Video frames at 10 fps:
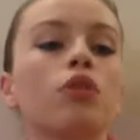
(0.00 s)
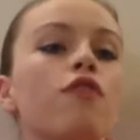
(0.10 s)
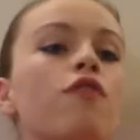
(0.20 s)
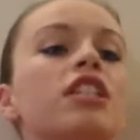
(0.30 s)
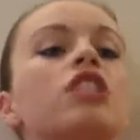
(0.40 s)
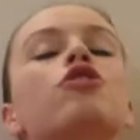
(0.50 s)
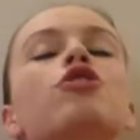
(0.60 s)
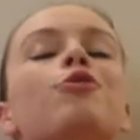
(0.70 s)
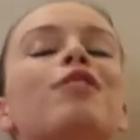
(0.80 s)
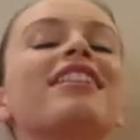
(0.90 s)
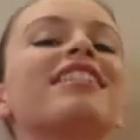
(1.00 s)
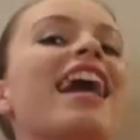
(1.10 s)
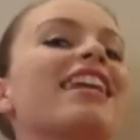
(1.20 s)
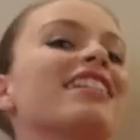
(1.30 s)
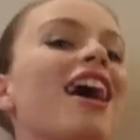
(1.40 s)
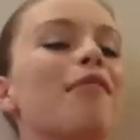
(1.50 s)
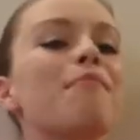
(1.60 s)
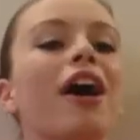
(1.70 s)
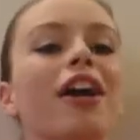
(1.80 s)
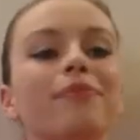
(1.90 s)
with a fitted suit and a tight
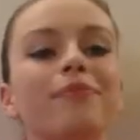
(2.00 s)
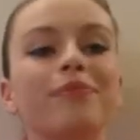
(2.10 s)
bun.